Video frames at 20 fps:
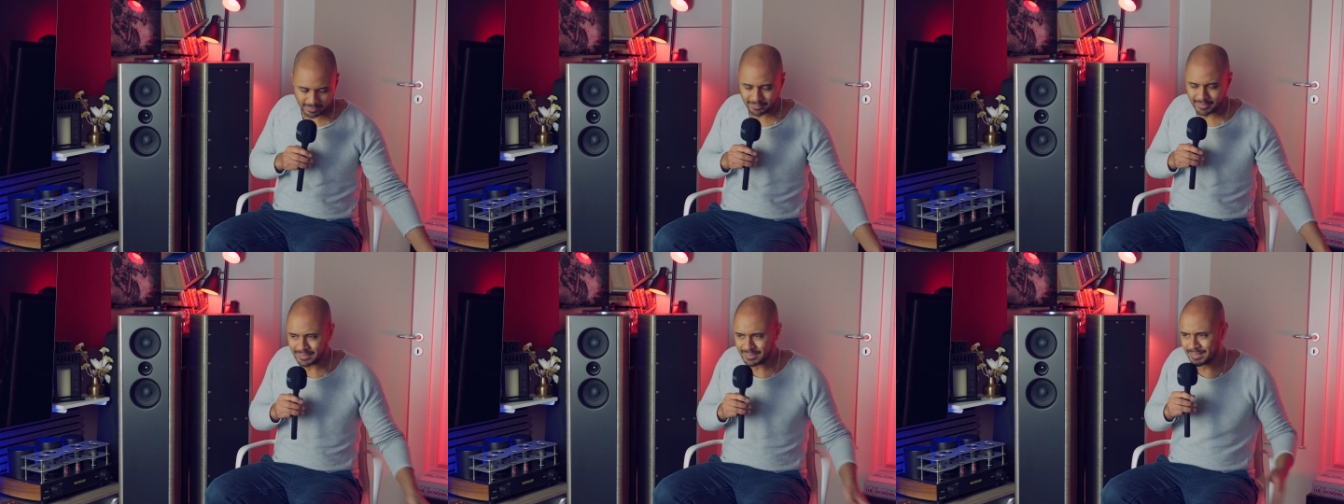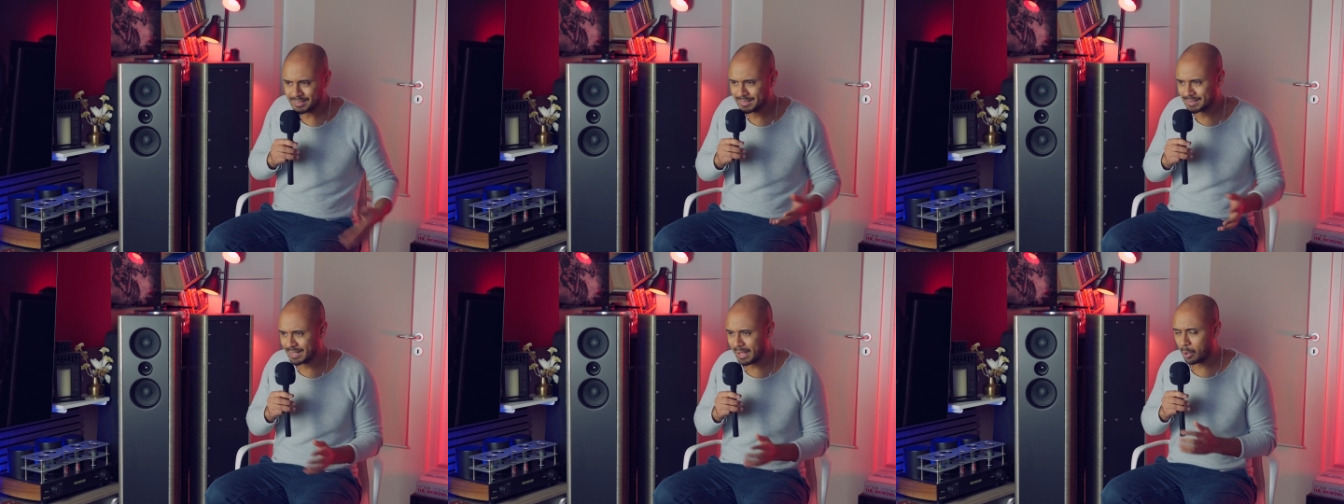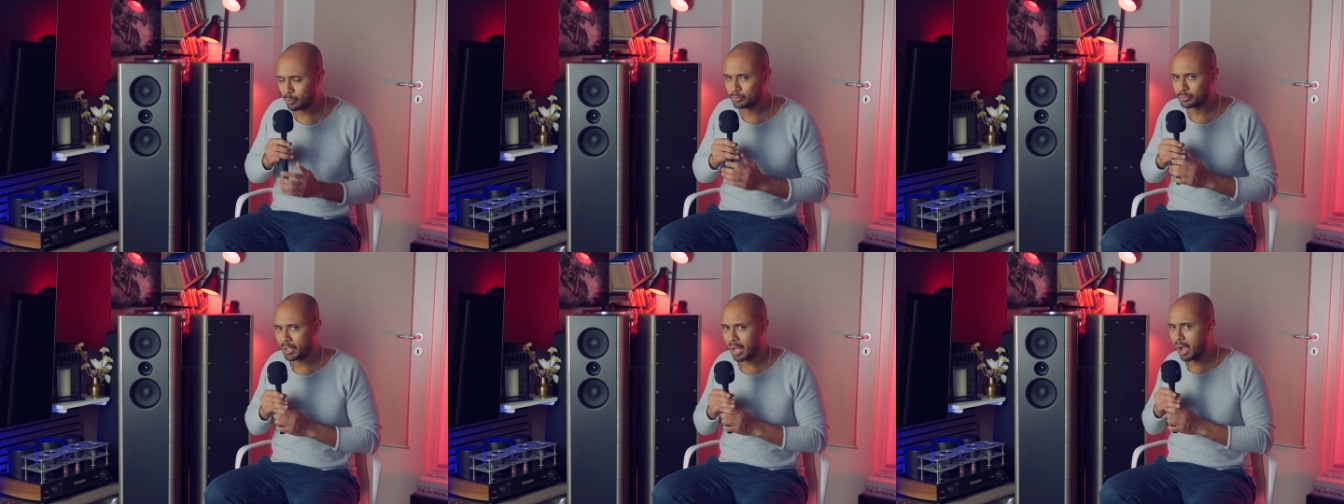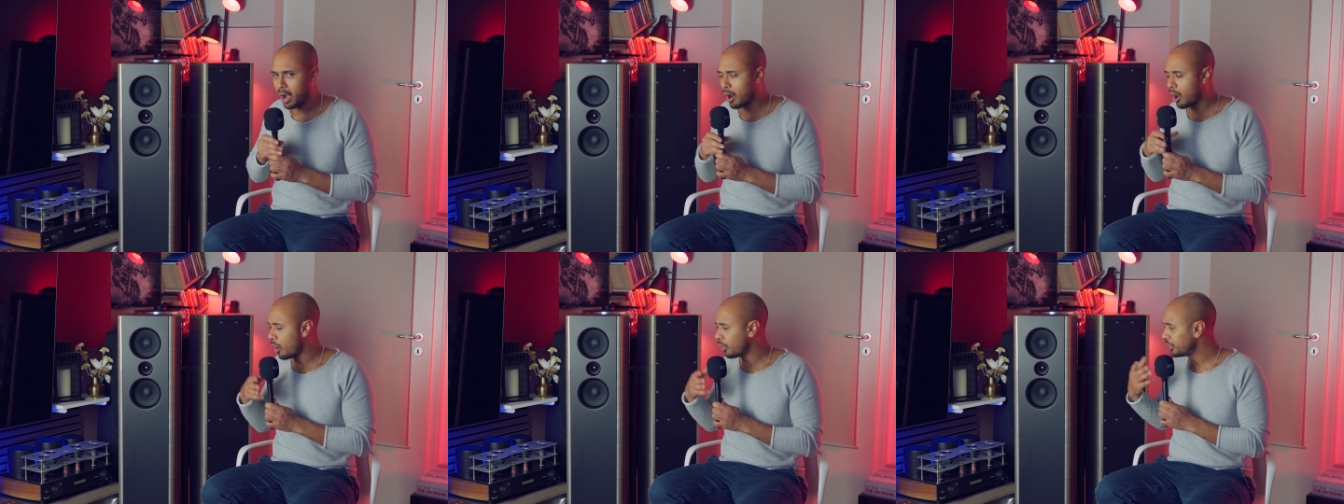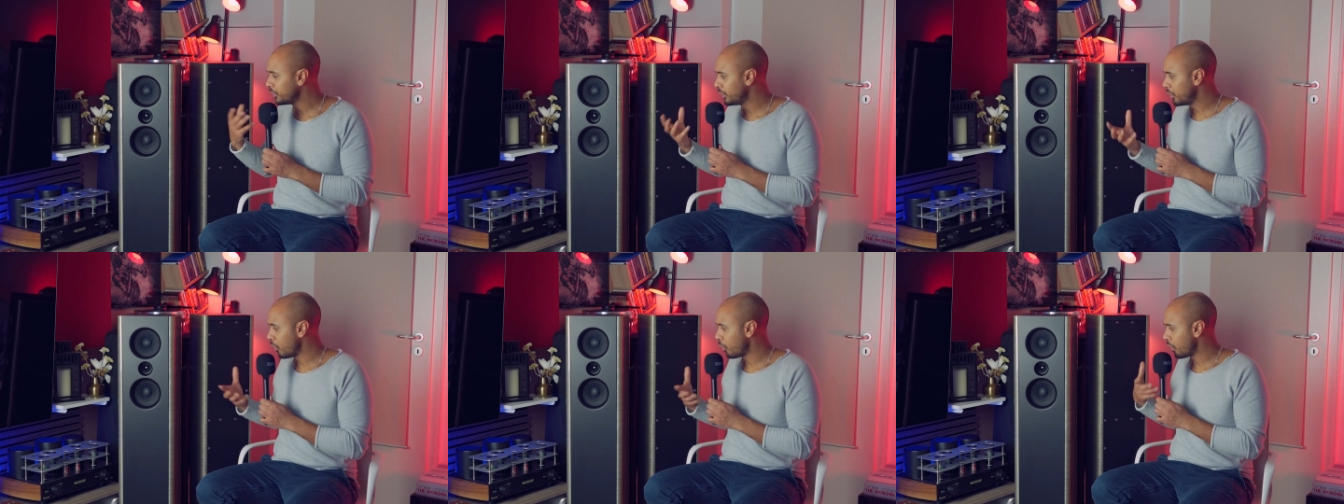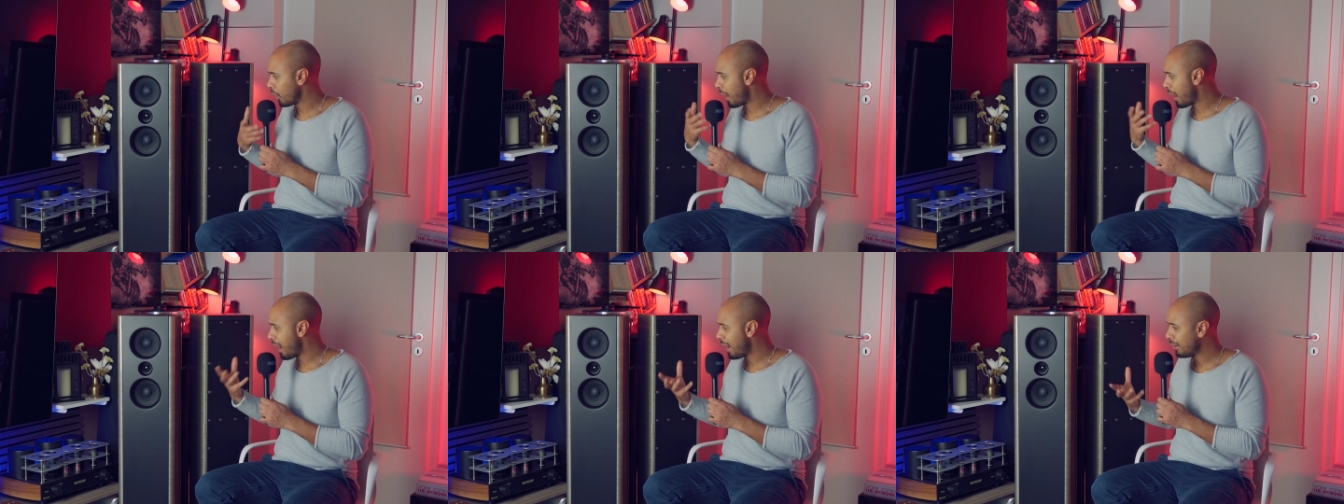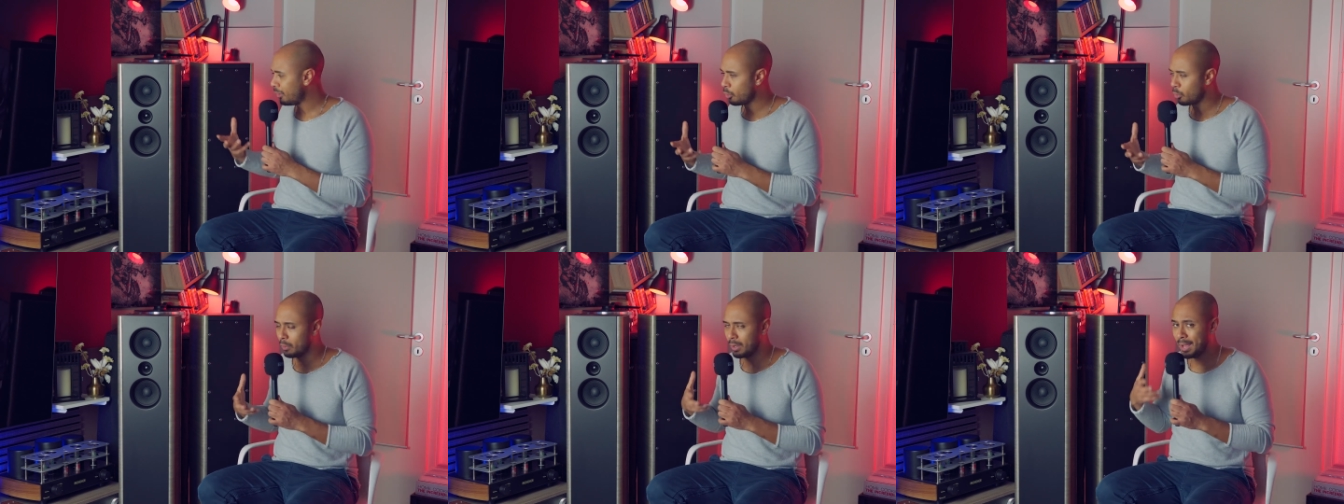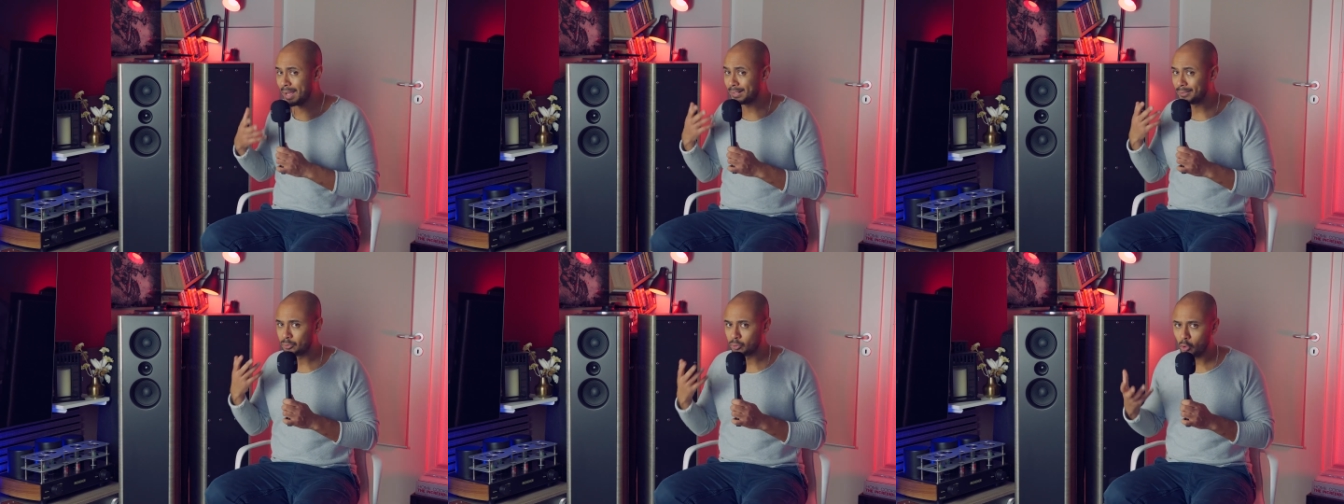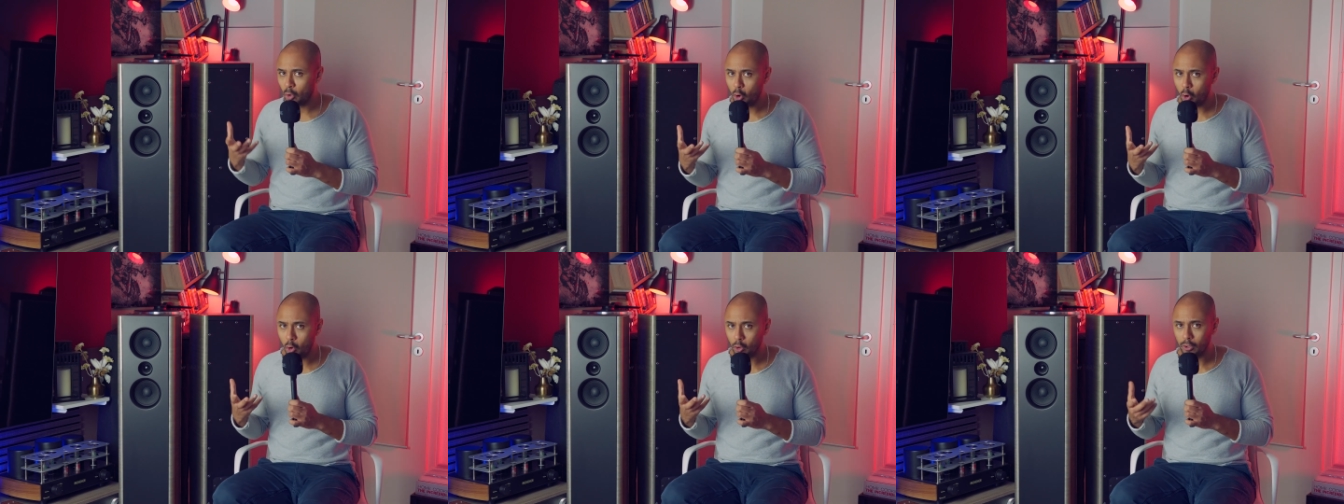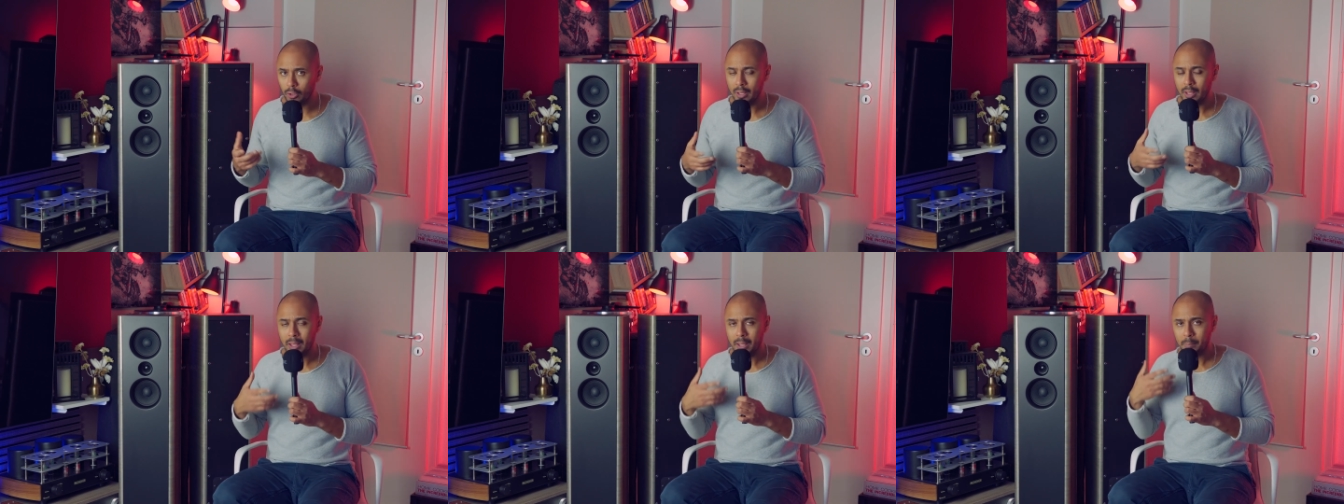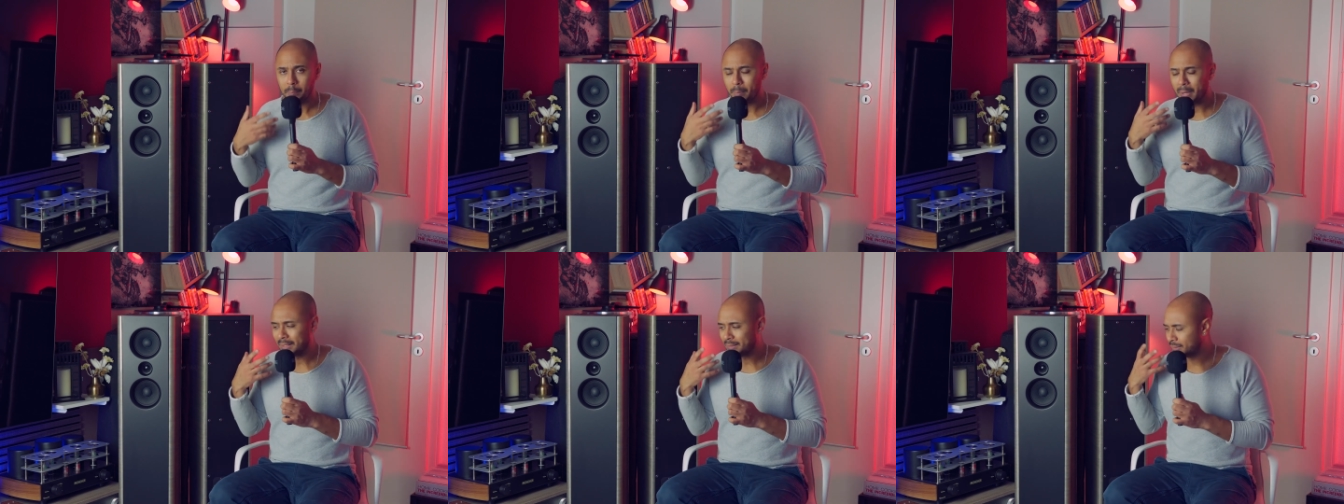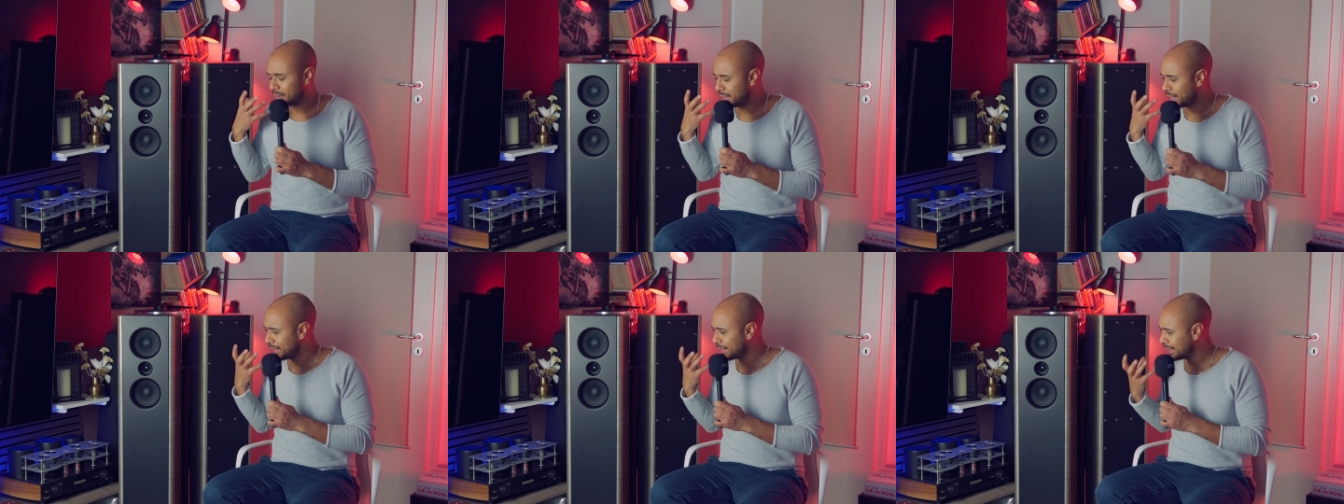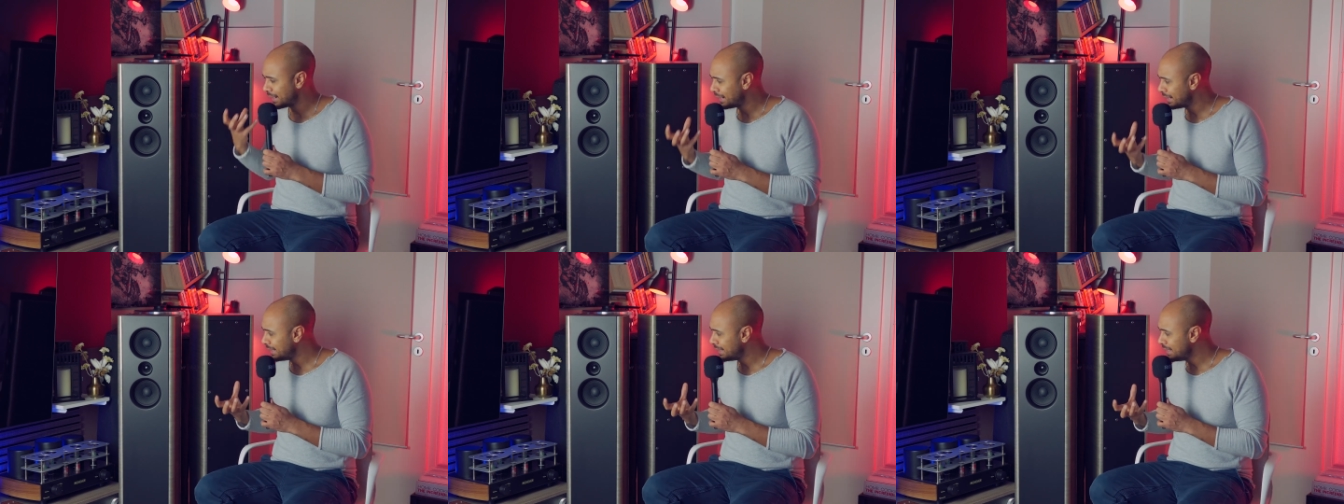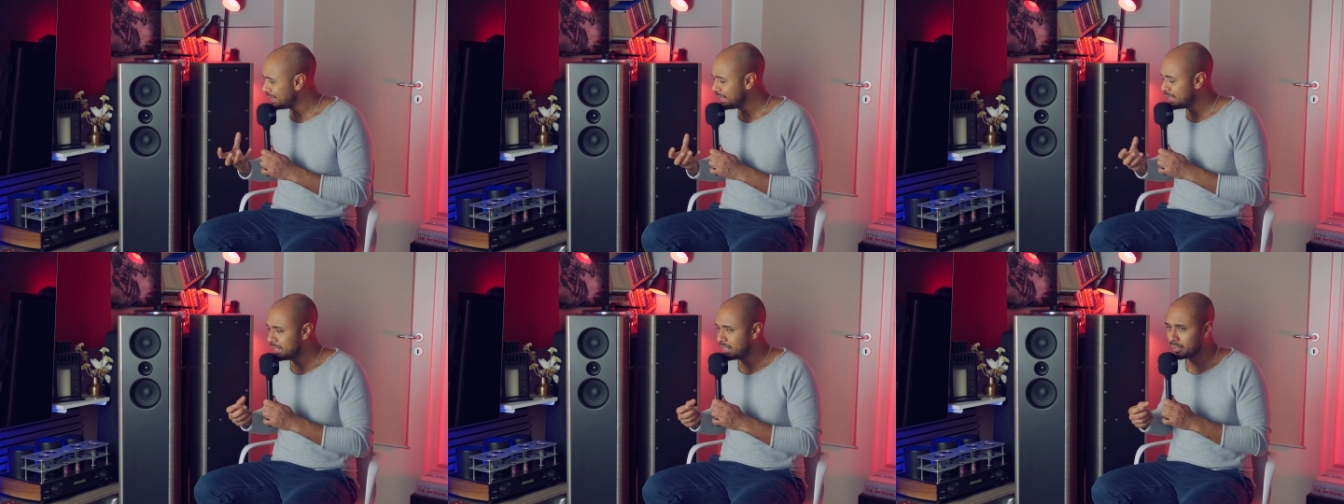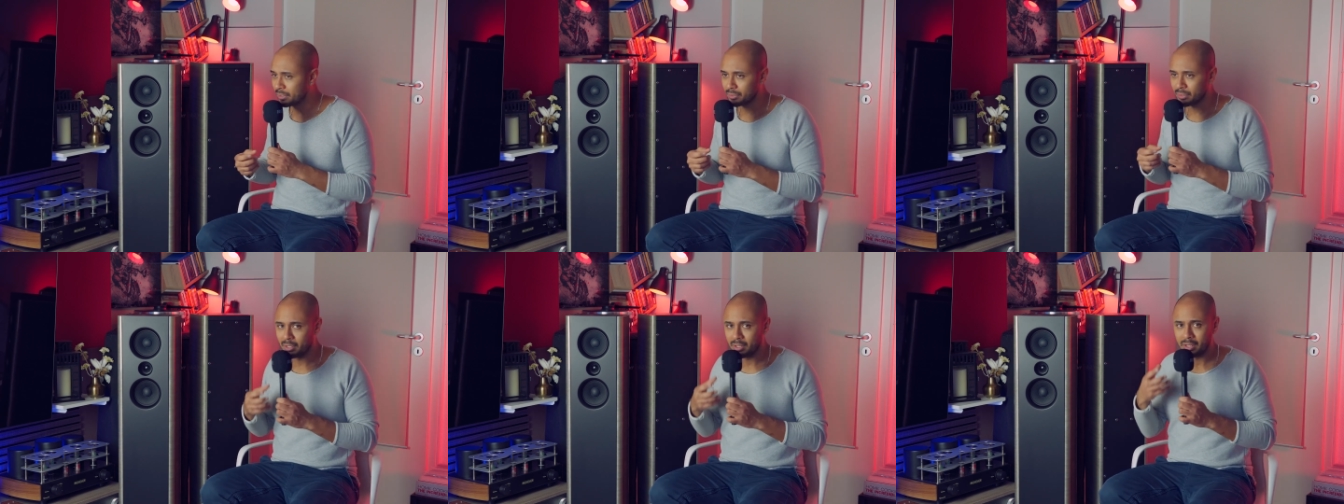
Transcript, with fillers: And doesn't sound honky or hollow at all, but clear,